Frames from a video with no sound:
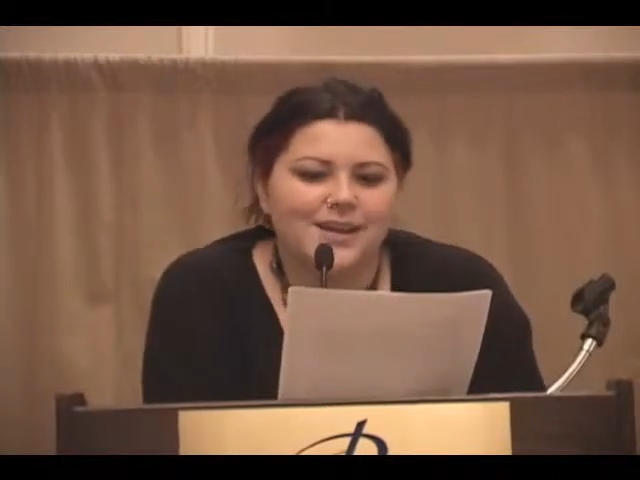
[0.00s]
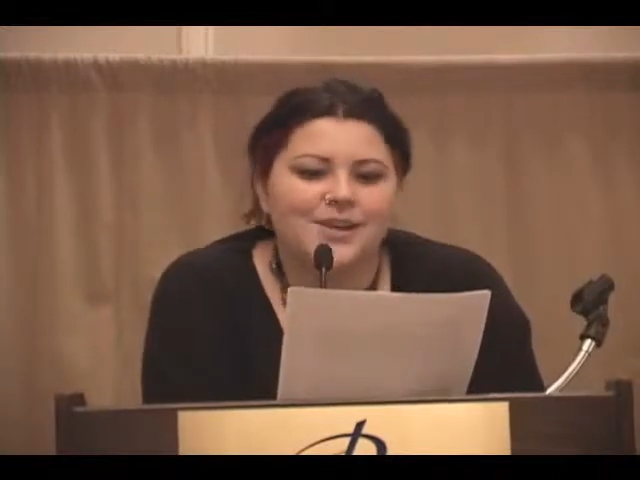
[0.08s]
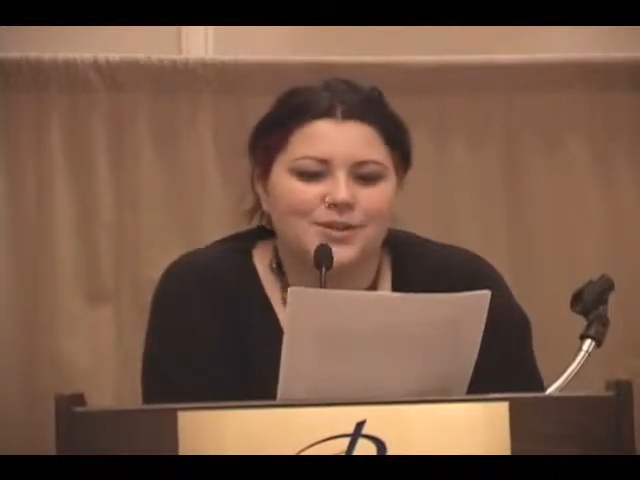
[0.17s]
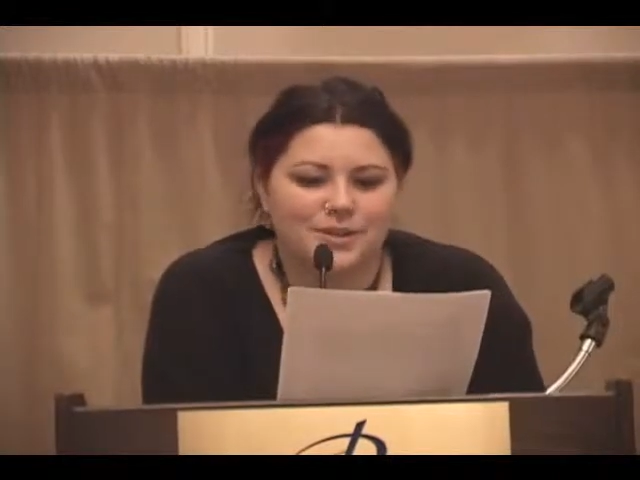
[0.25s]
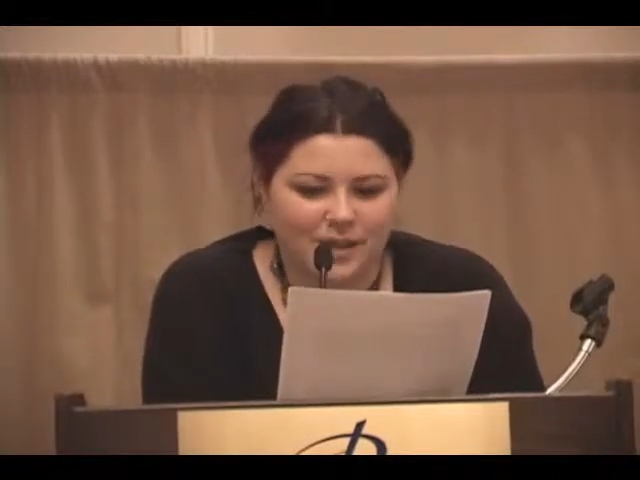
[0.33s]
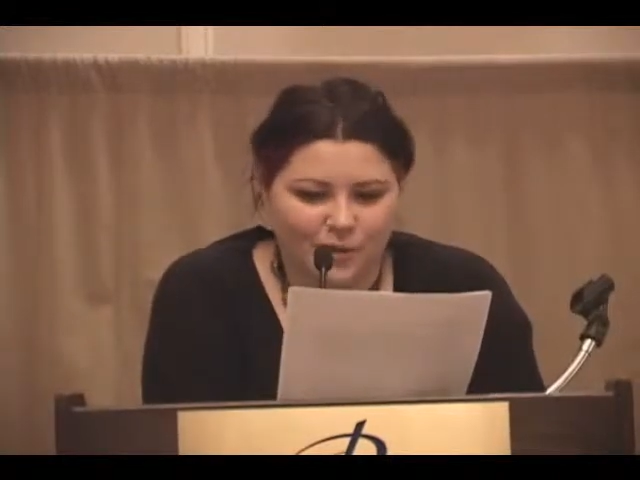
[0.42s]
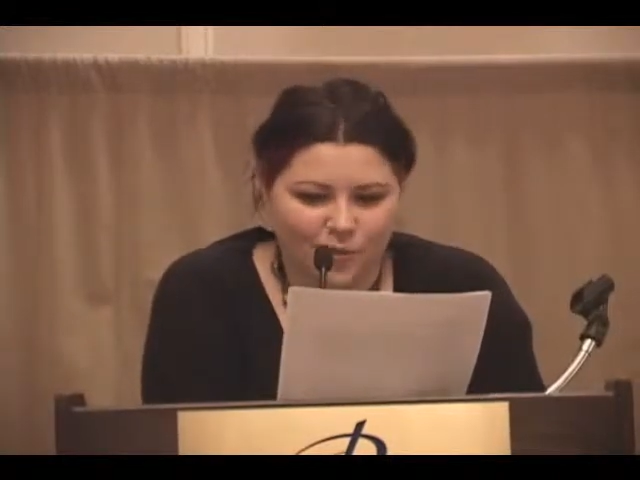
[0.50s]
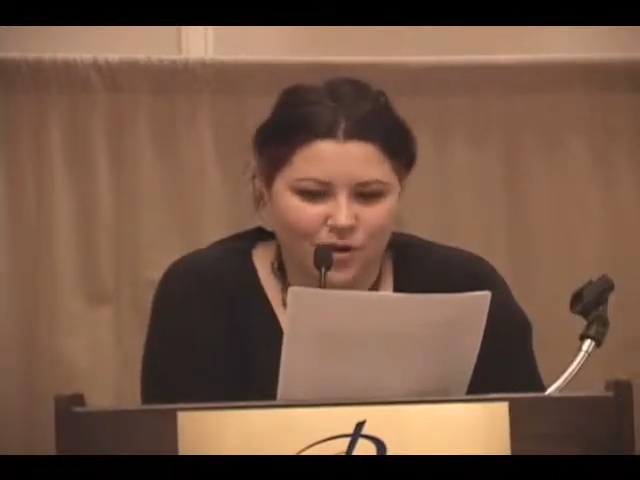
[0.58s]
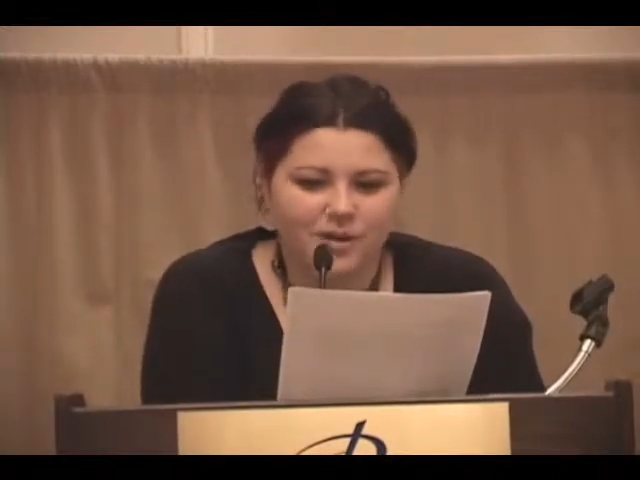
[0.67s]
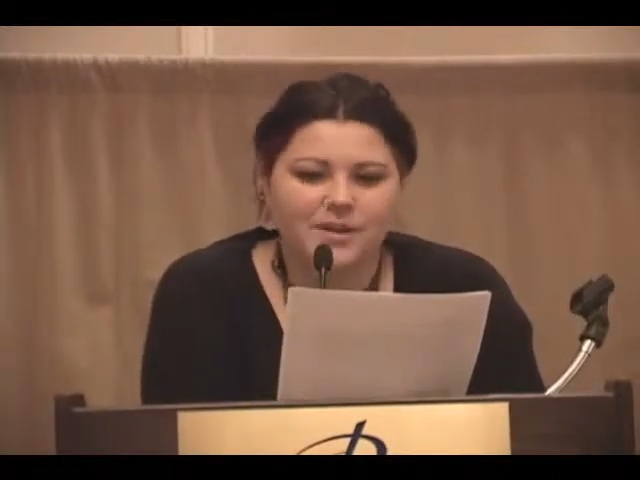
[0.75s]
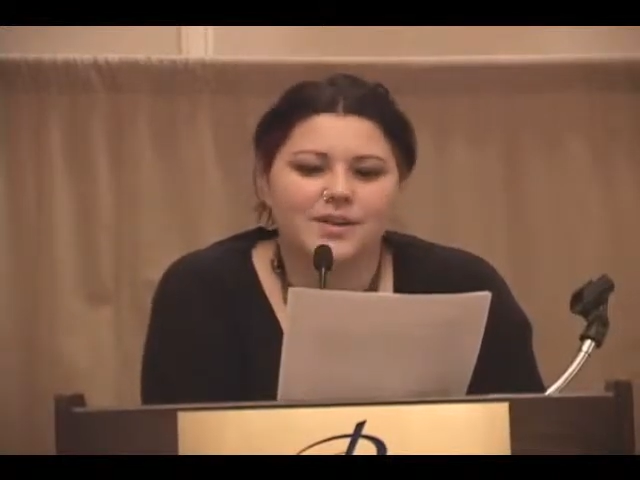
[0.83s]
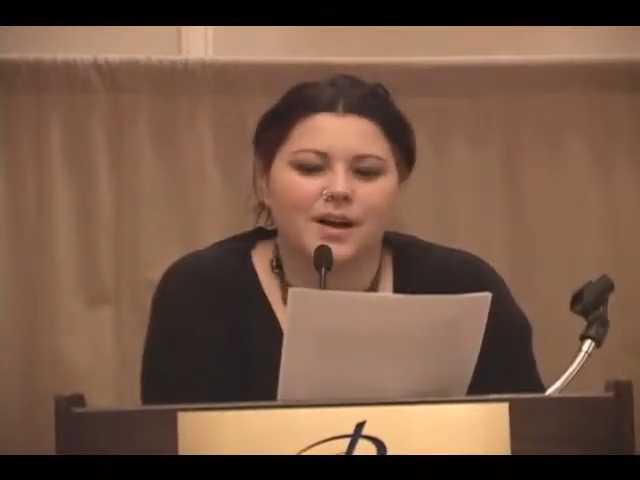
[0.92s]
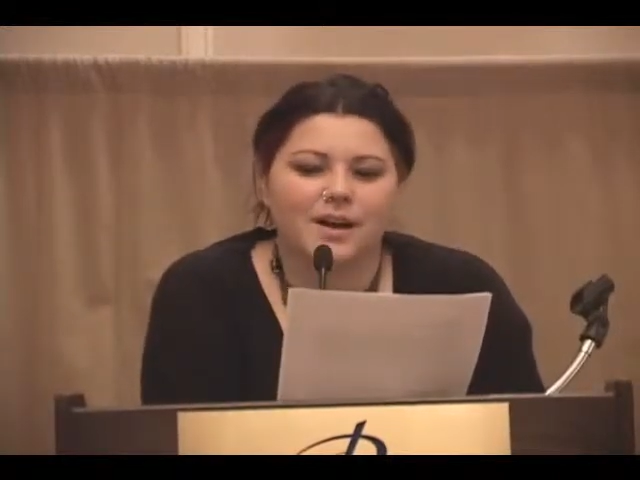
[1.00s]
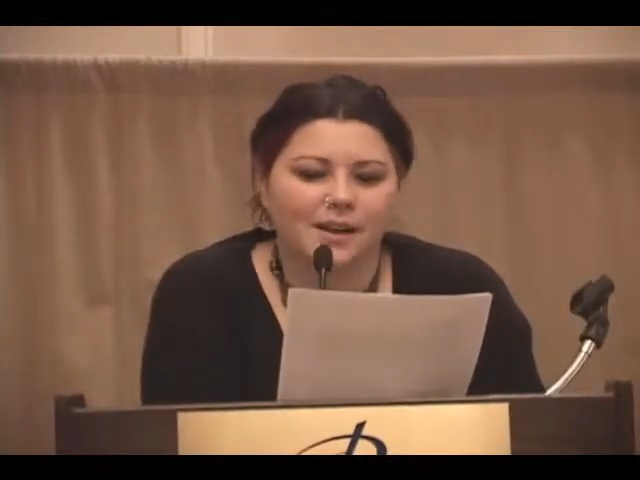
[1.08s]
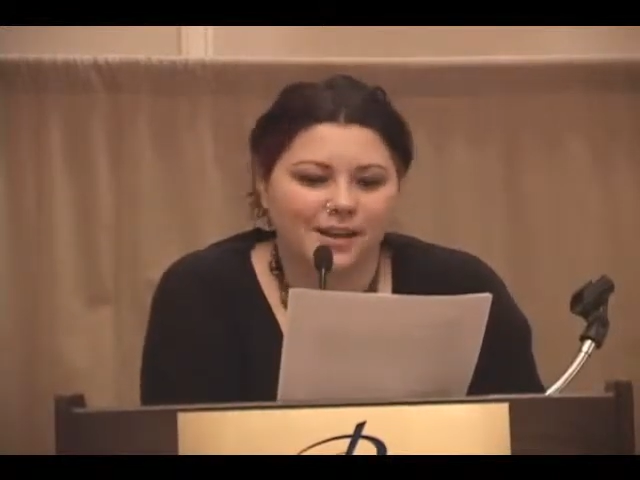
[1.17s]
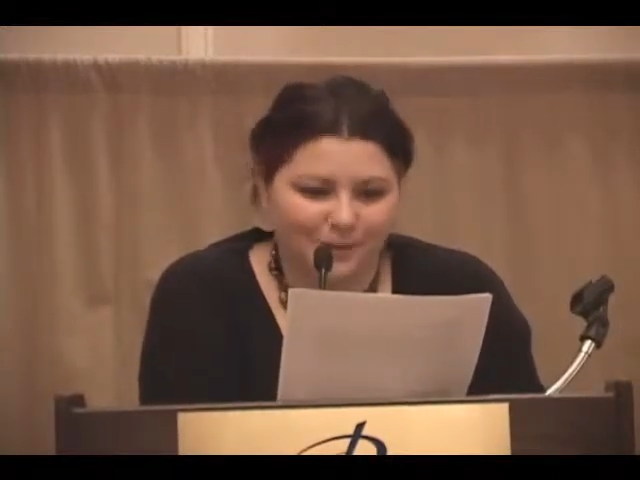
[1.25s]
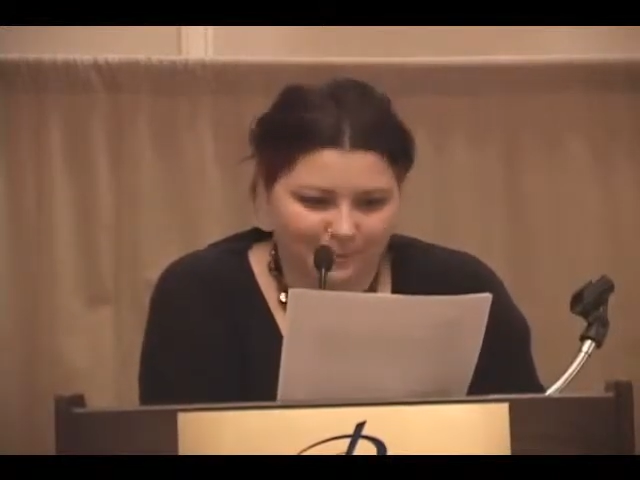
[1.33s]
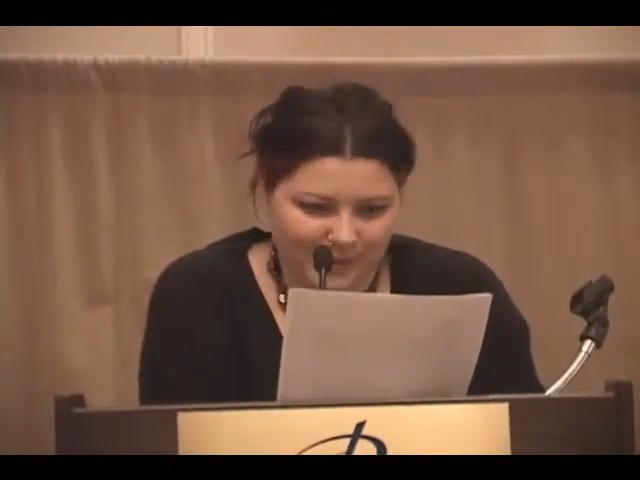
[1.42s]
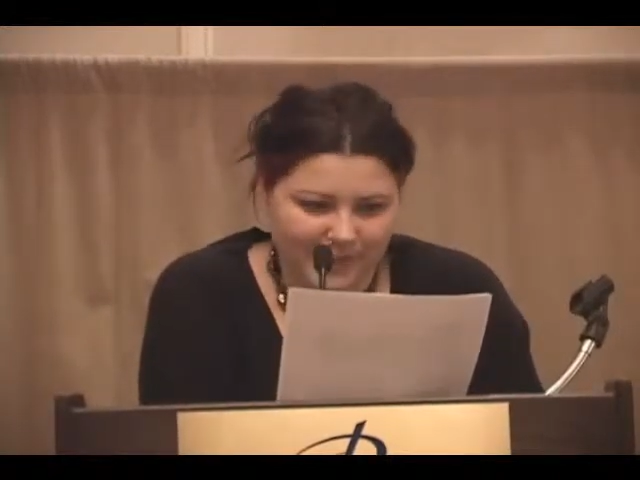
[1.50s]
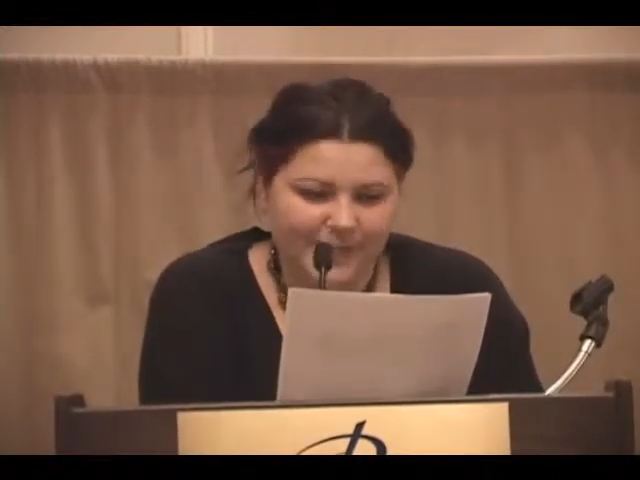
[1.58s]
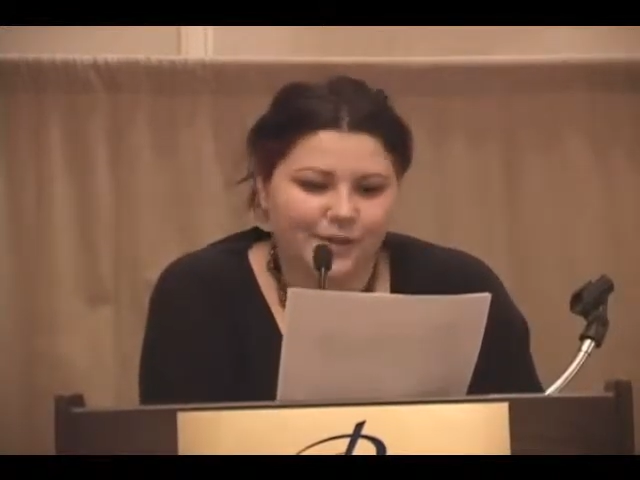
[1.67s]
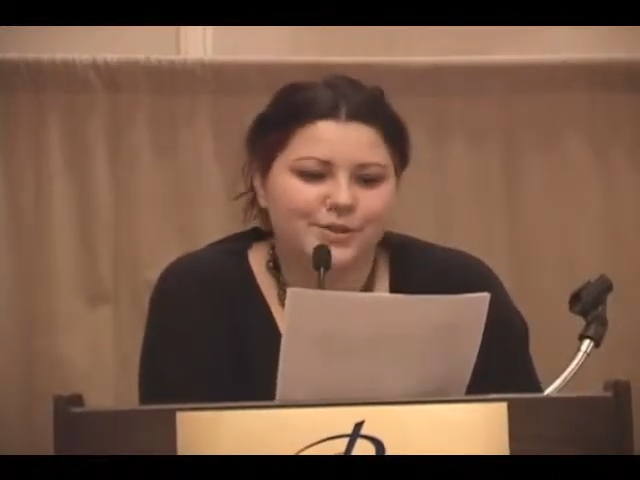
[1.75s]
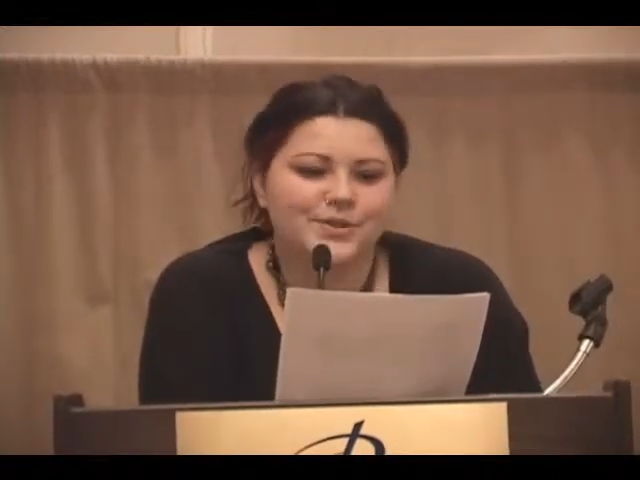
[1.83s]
She then worked on and completed her